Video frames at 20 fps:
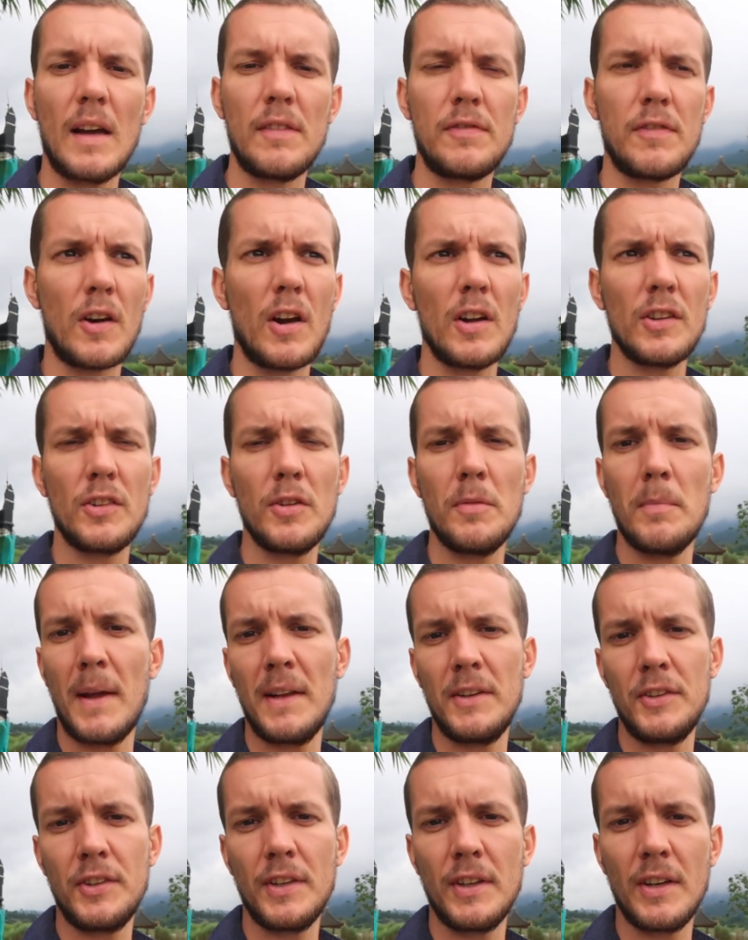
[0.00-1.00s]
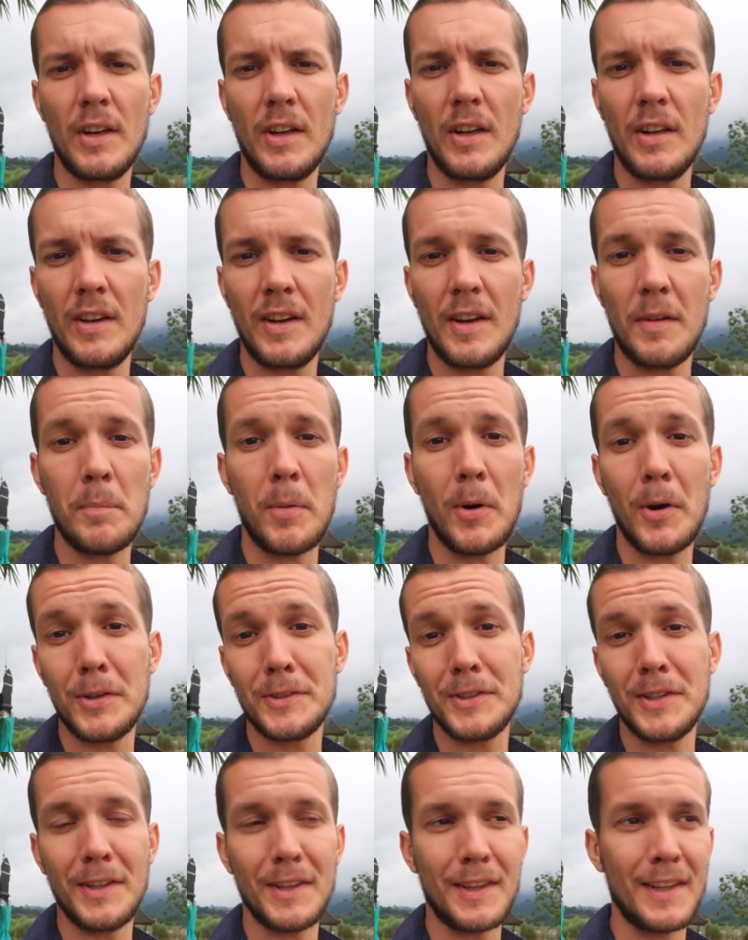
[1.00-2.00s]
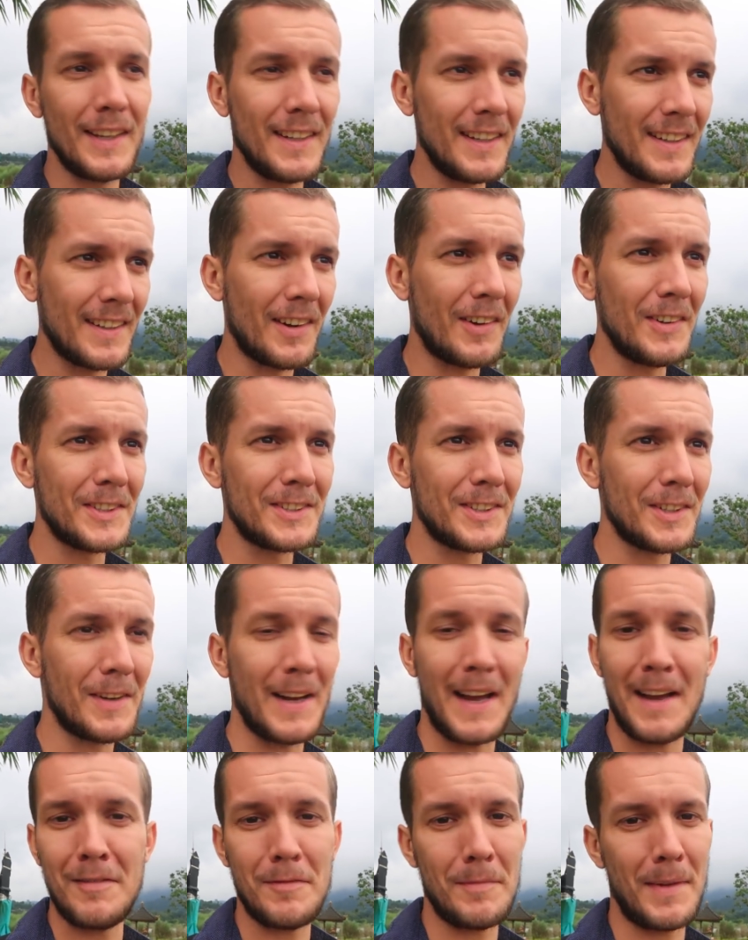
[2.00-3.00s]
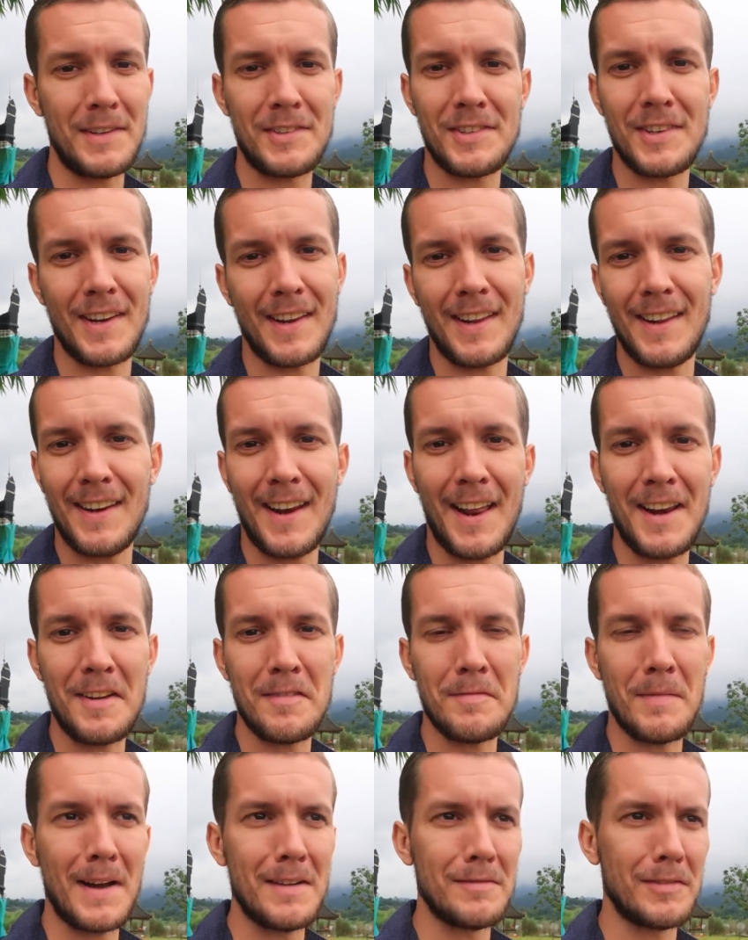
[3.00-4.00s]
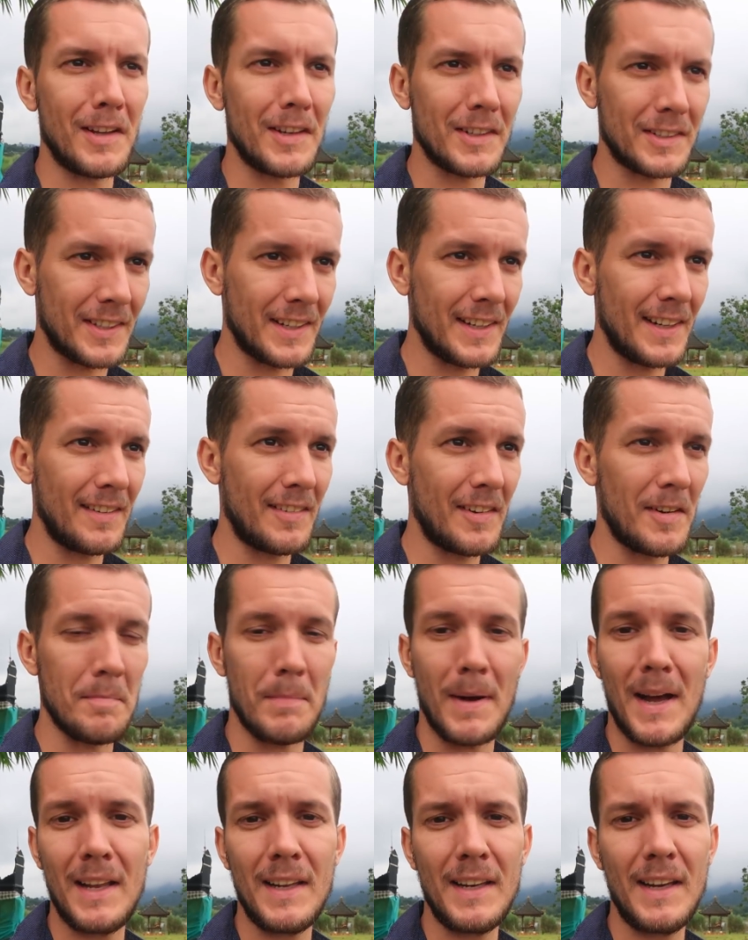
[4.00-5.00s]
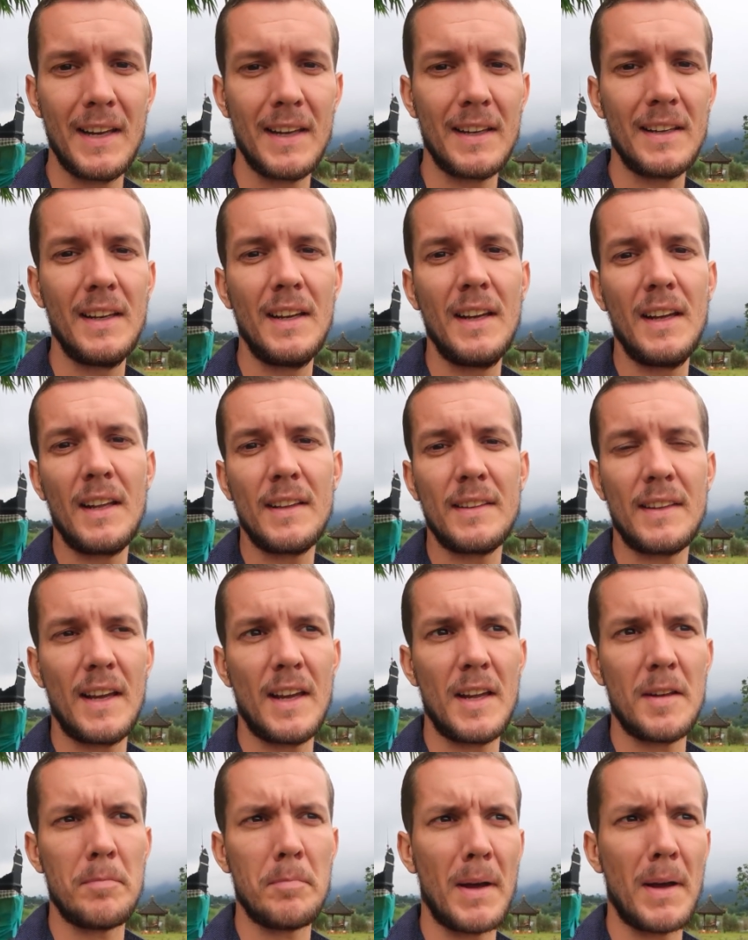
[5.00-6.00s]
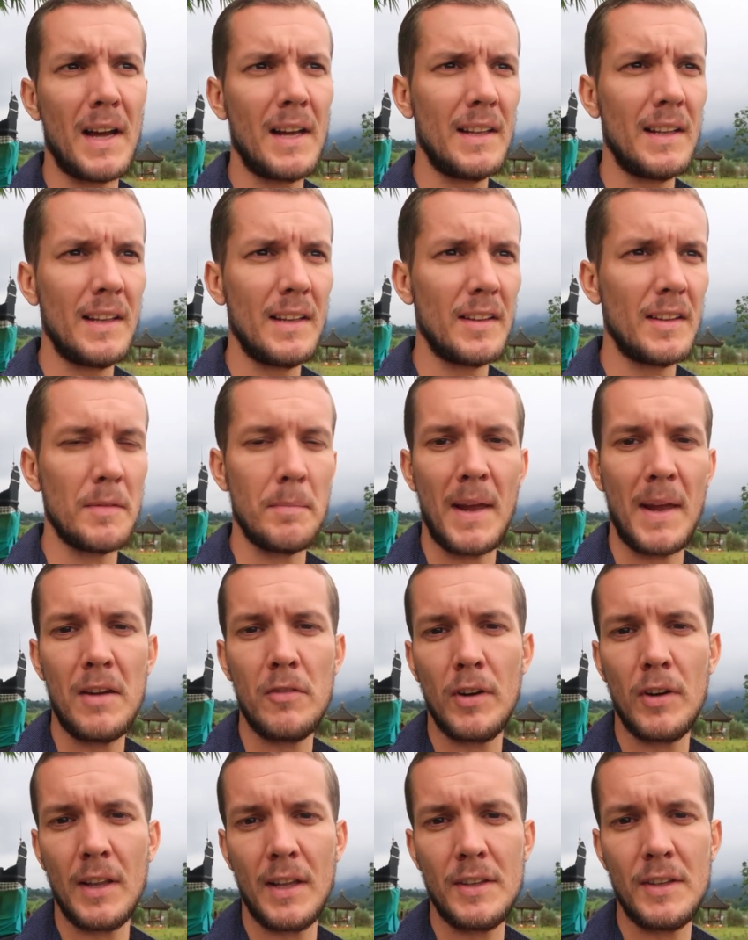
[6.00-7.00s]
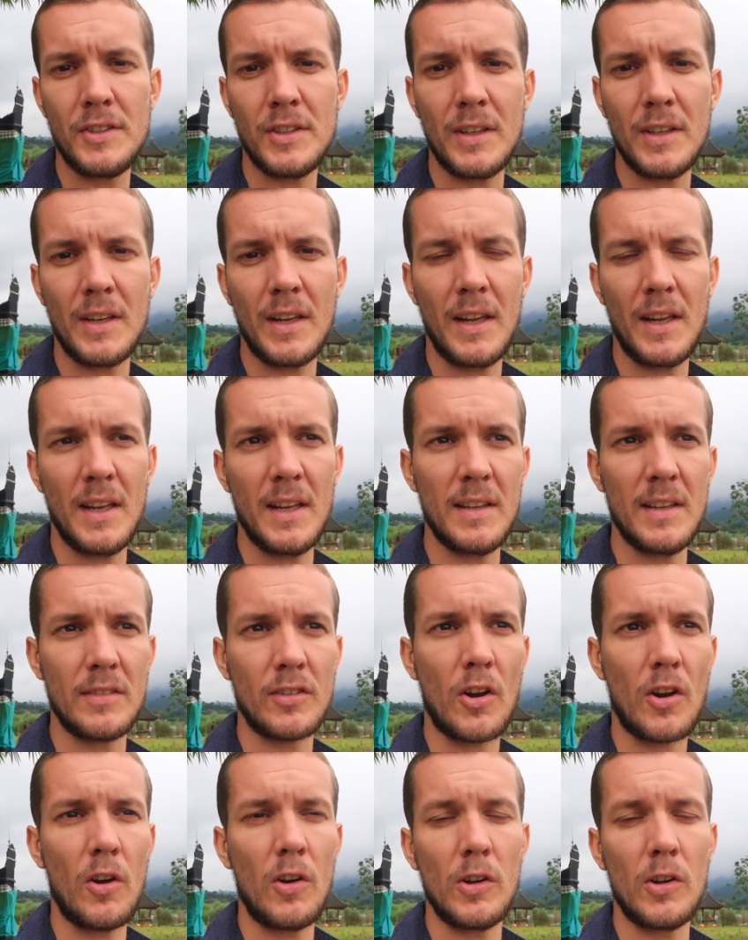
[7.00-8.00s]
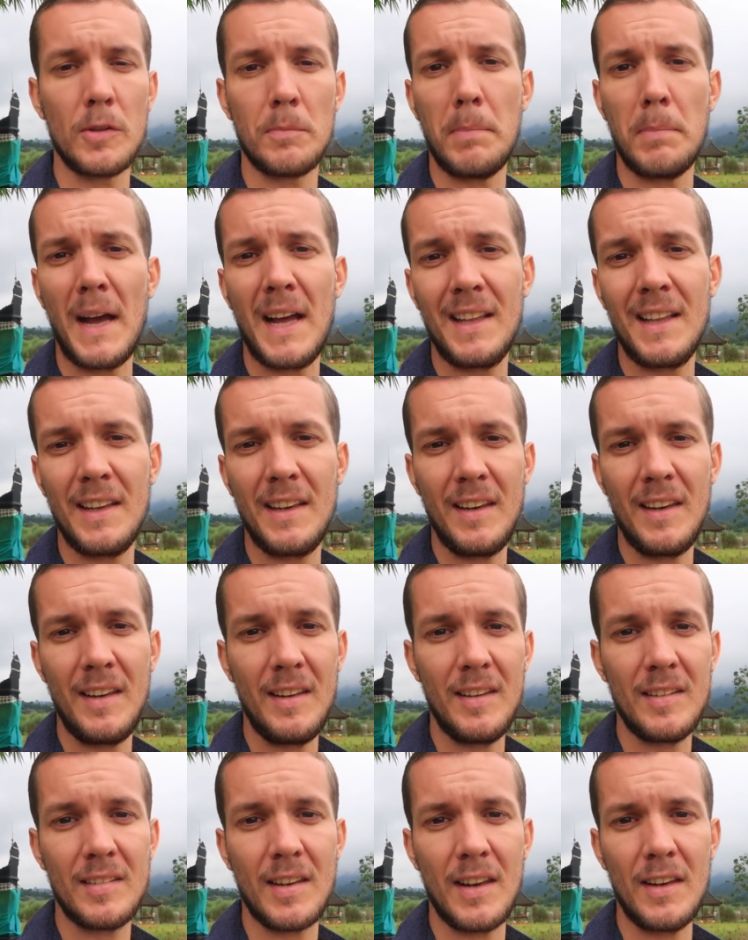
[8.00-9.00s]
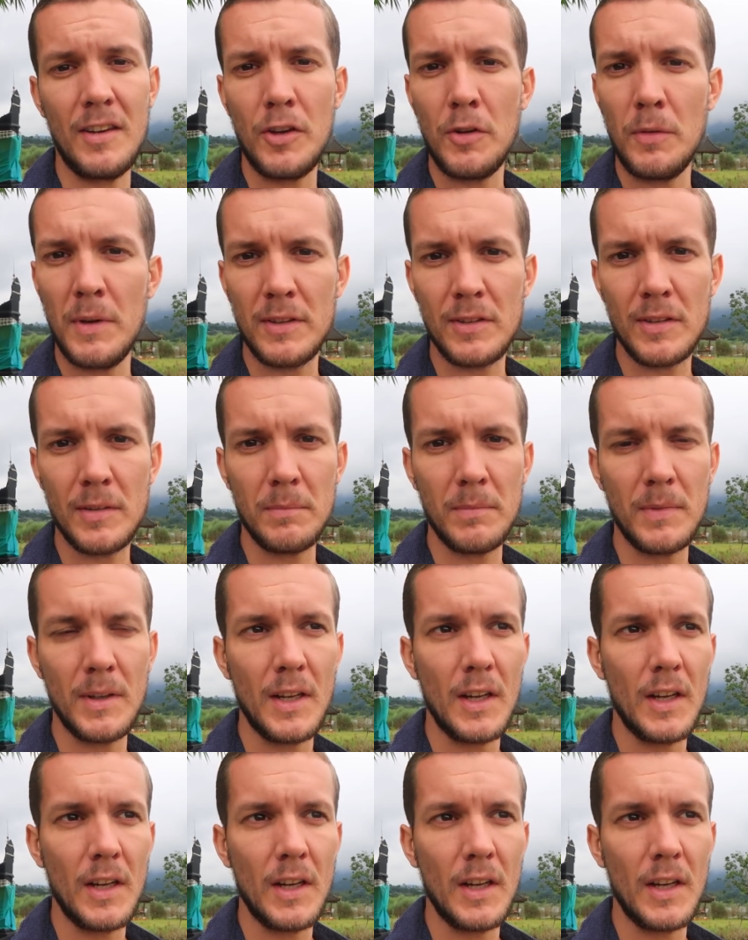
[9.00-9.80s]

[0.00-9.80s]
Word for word: I forgot to mention an important thing also I haven't mentioned it in any of my vlogs here in Bali yet that Bali the main religion is called Balinese Hinduism